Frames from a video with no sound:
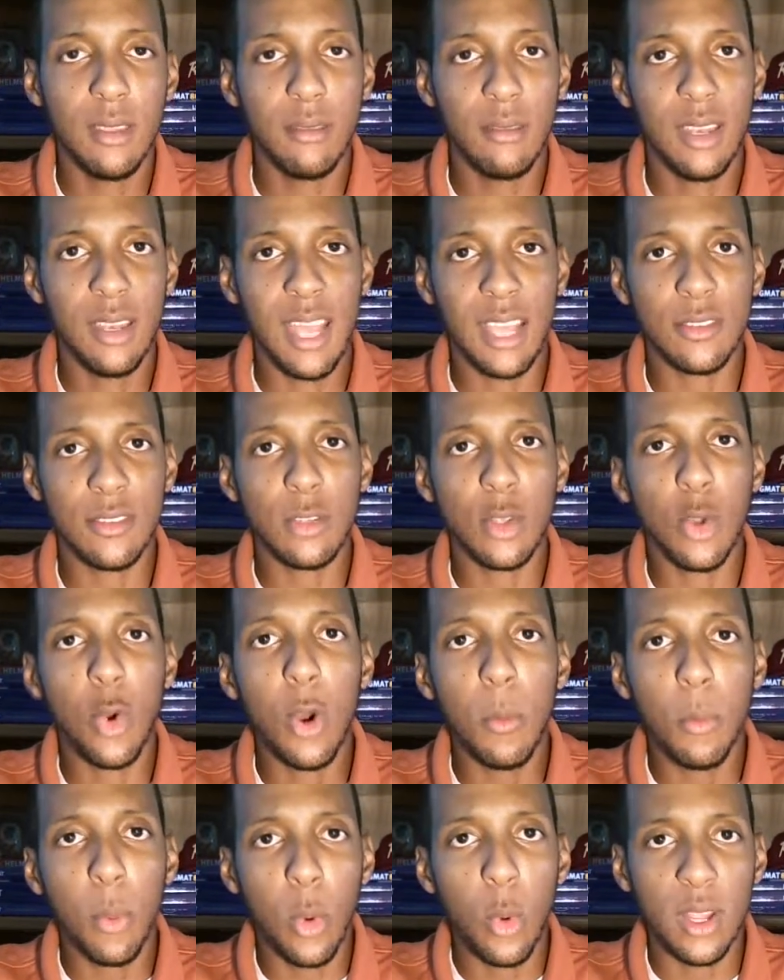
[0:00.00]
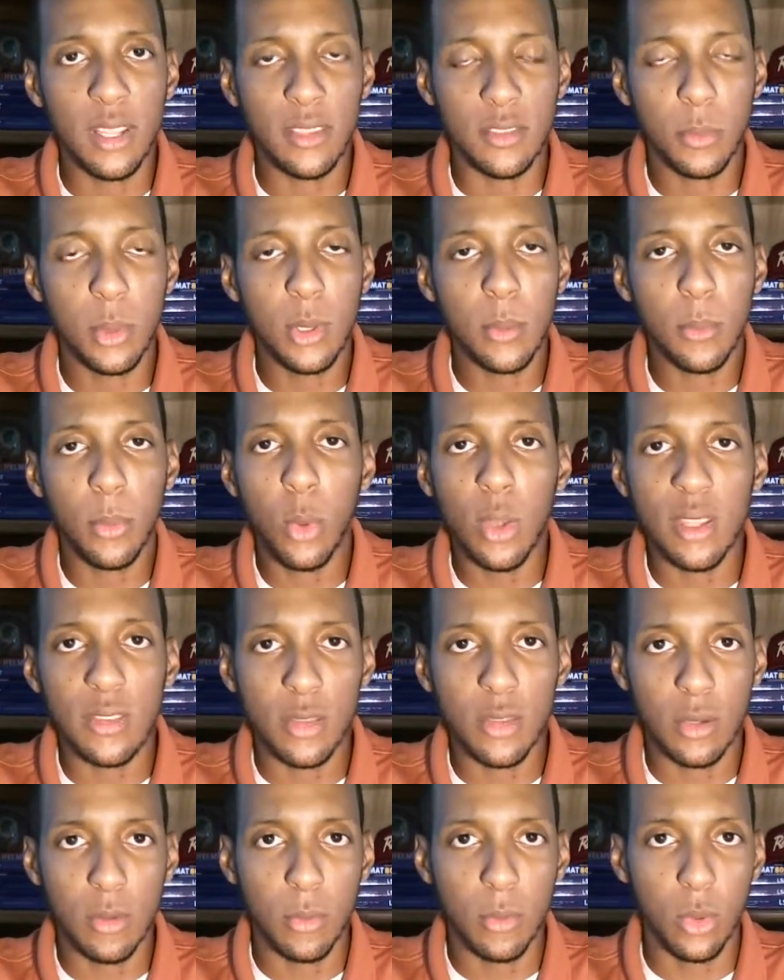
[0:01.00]
And that's score points, put
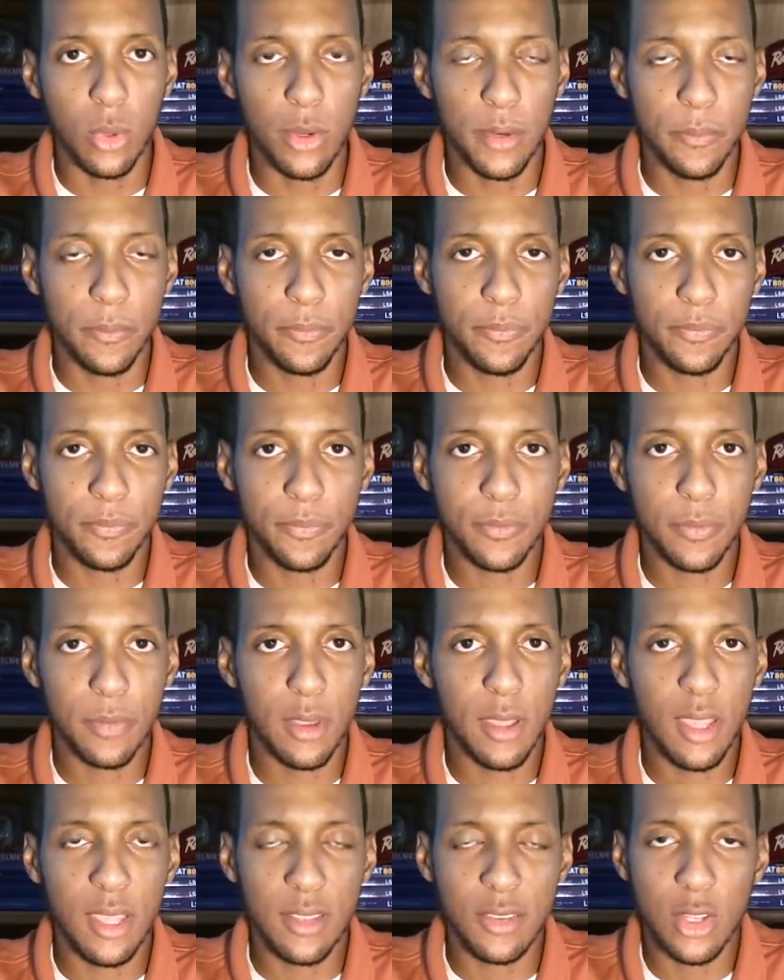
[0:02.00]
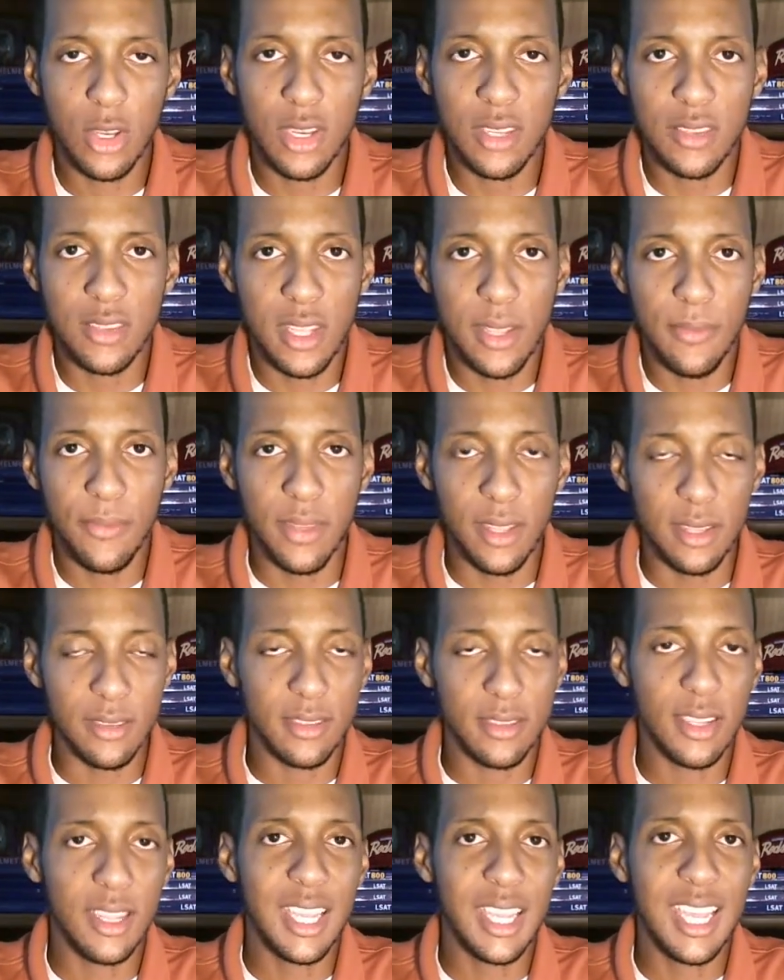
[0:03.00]
points on the board. And so this
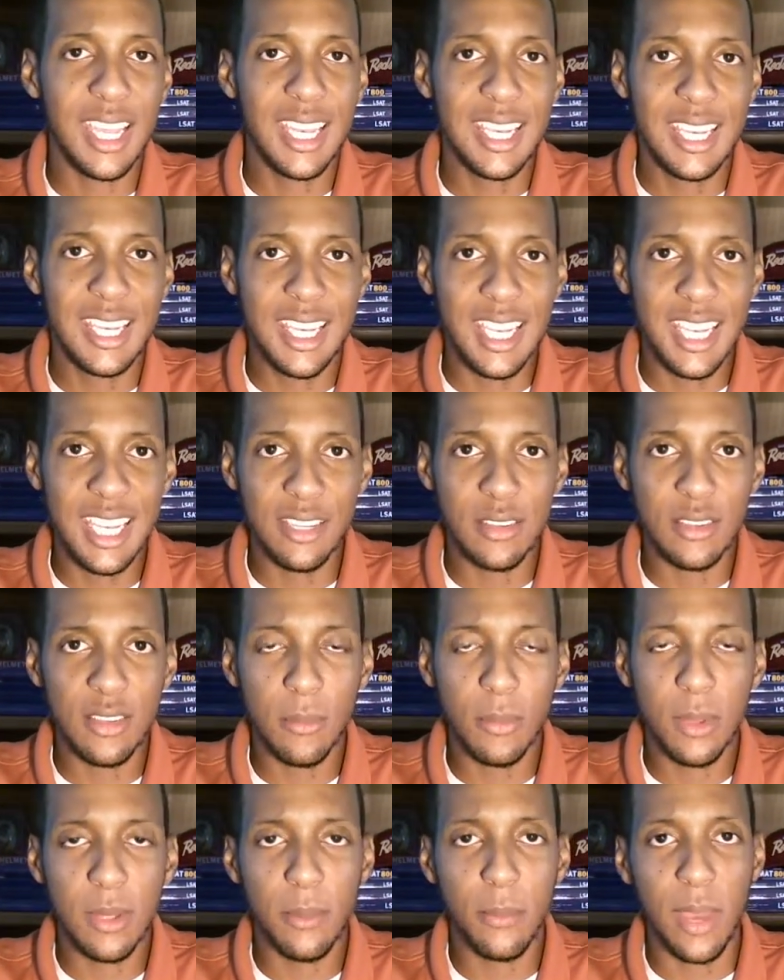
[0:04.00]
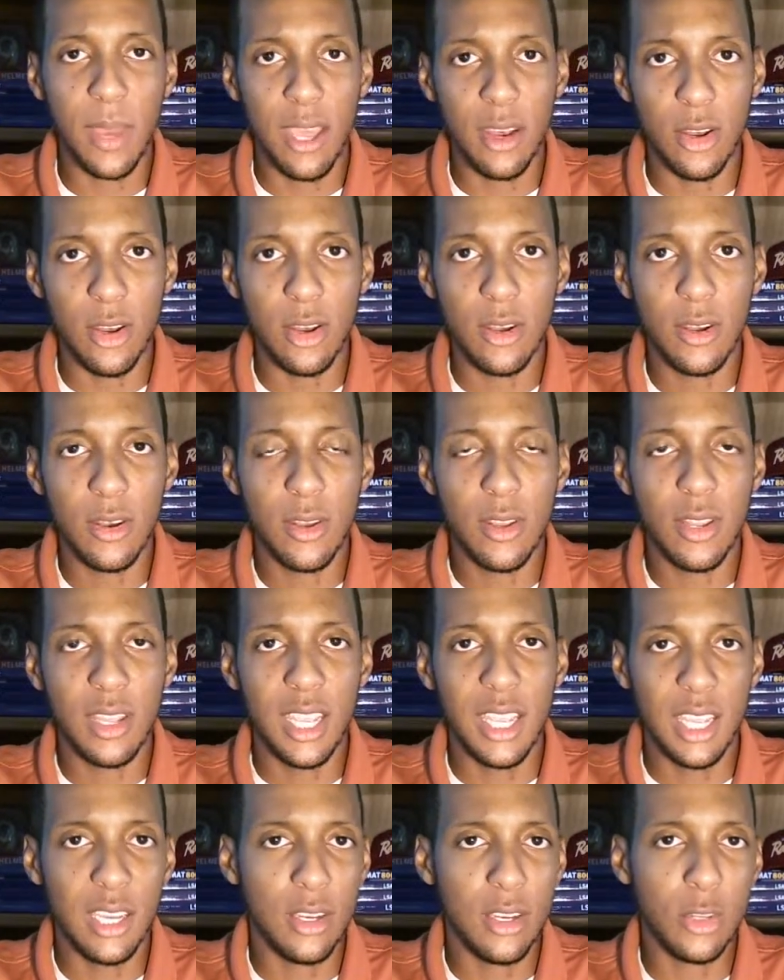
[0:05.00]
defense needs to be better
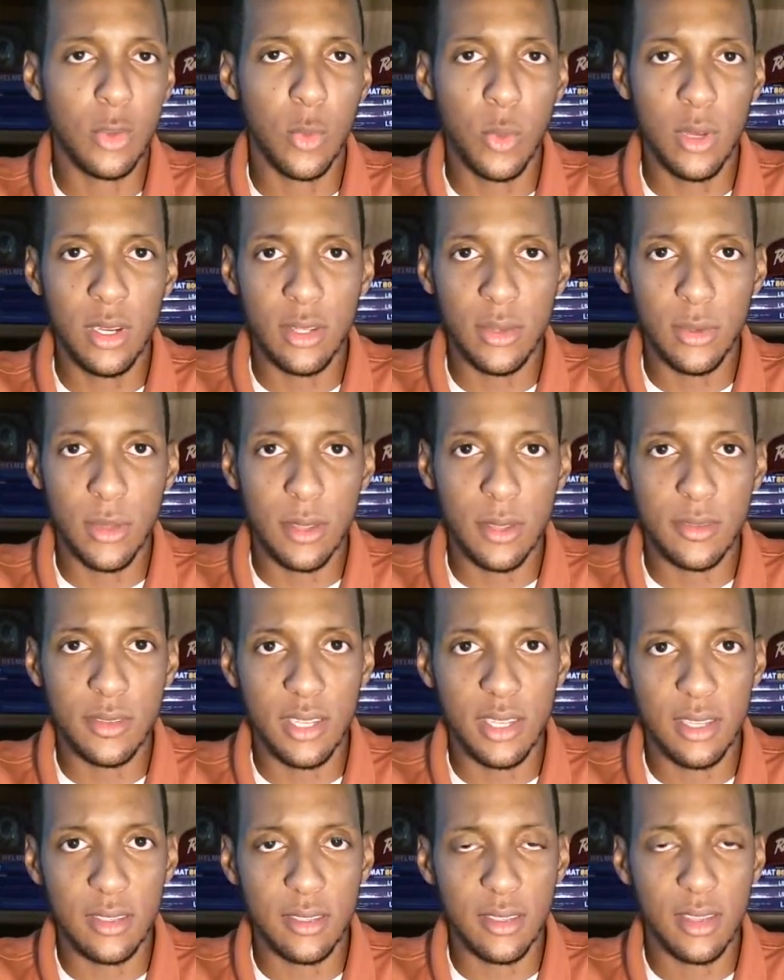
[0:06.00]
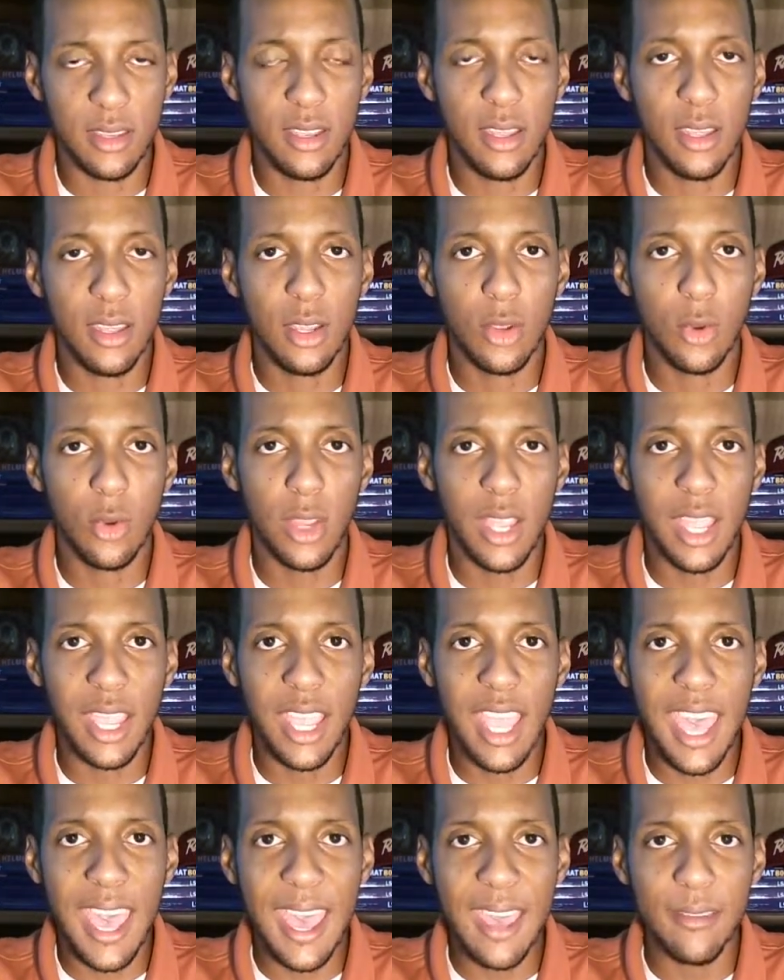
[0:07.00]
in the 2012 season,
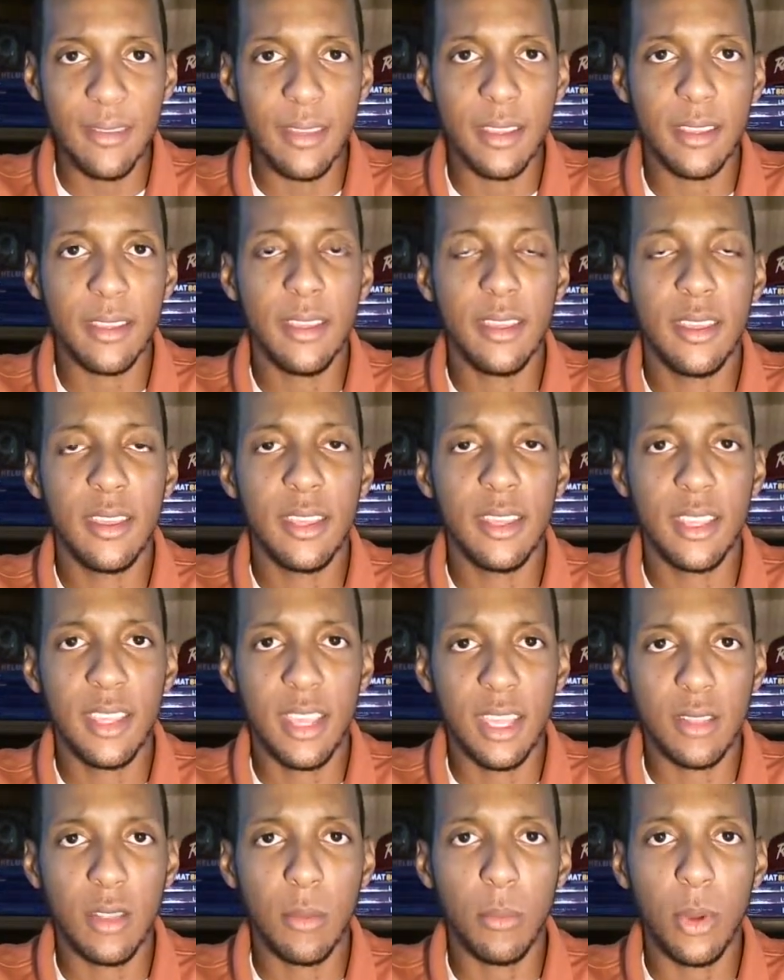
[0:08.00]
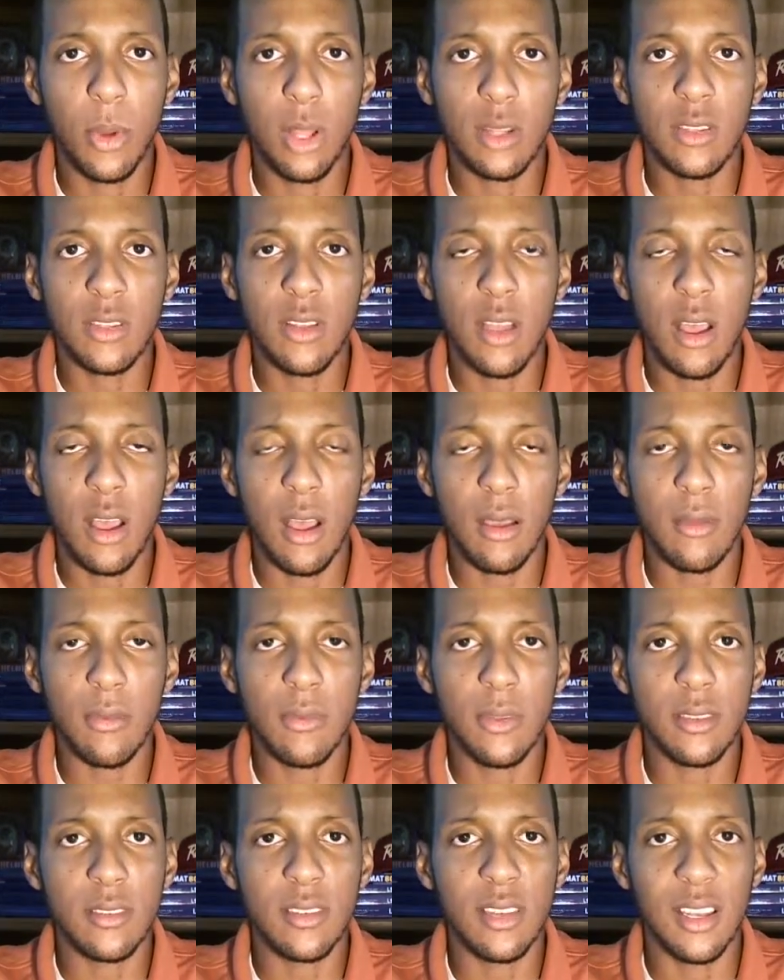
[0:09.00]
create havoc, get the ball to the
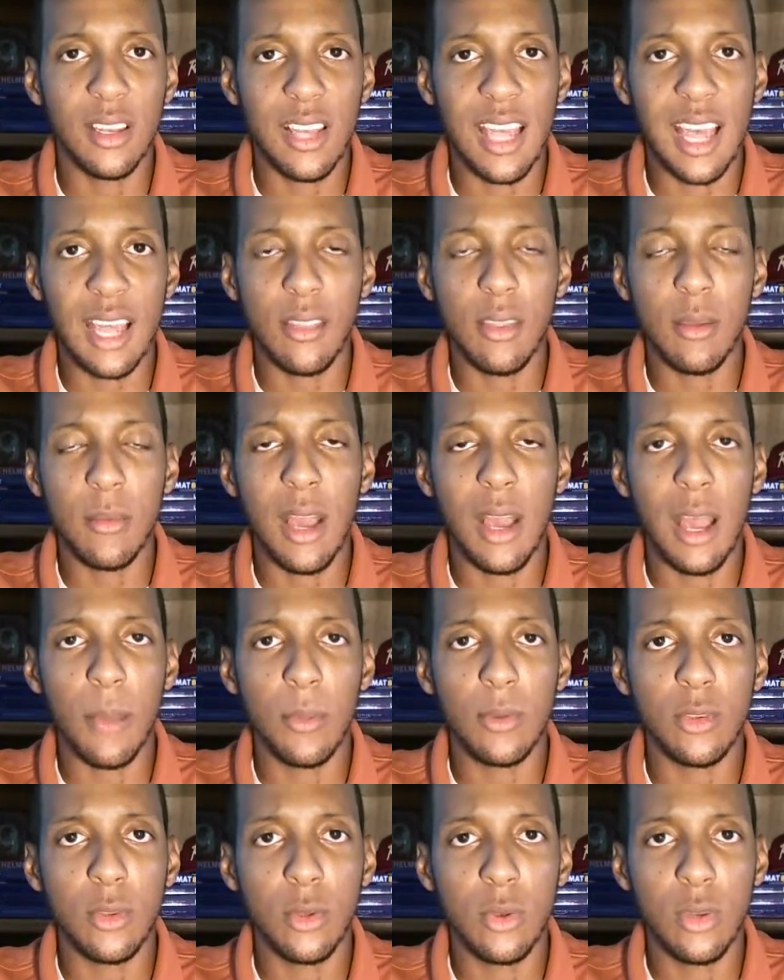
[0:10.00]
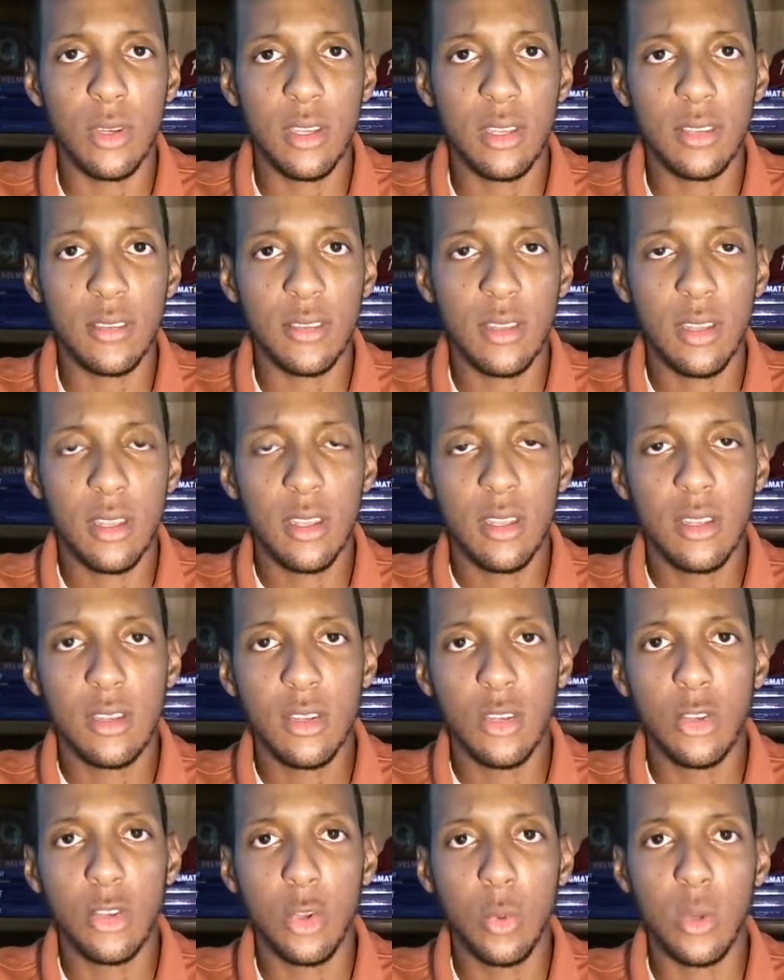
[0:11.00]
offense, and allow them opportunities
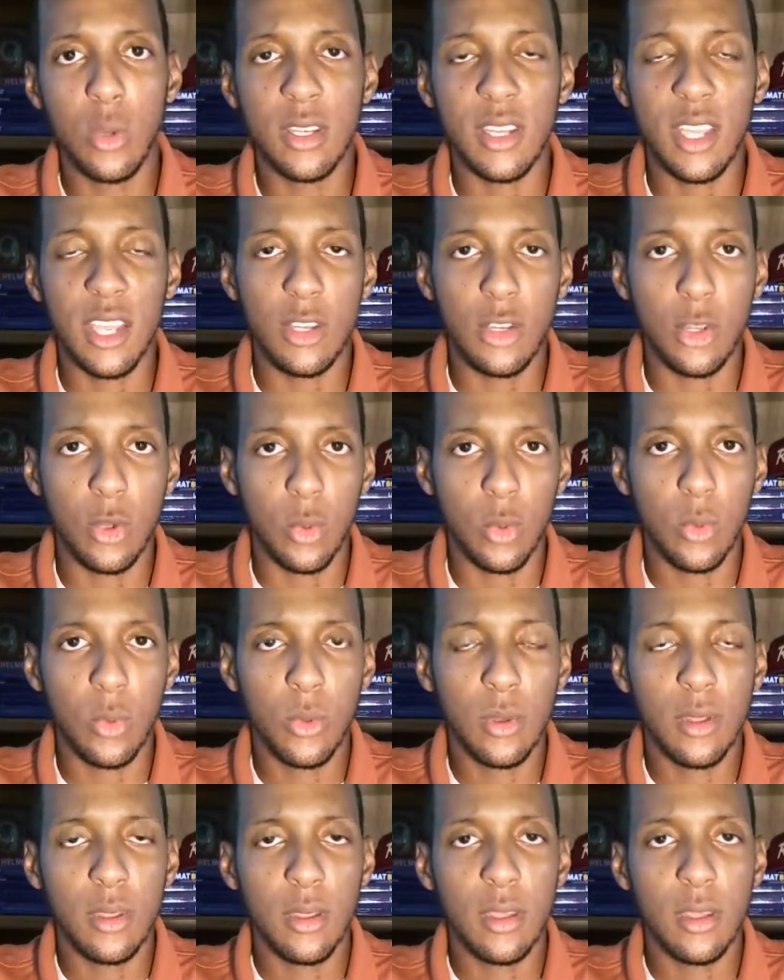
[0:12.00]
to do what they do.